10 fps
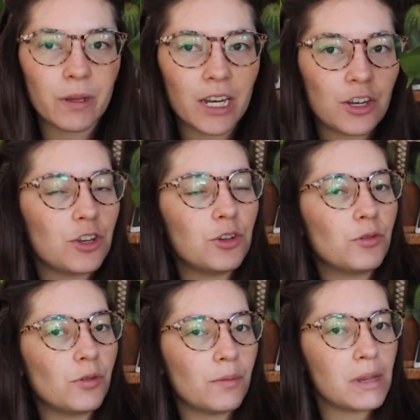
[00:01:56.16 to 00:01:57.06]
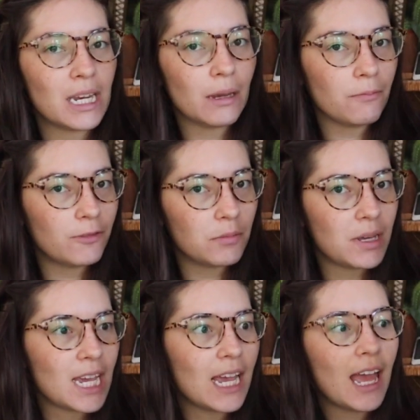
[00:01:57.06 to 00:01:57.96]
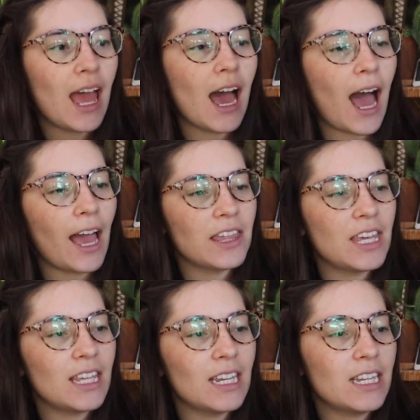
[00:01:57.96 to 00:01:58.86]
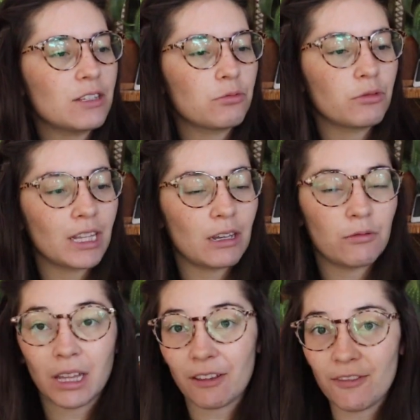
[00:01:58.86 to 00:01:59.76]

been a new medium for me. I think that it's really, really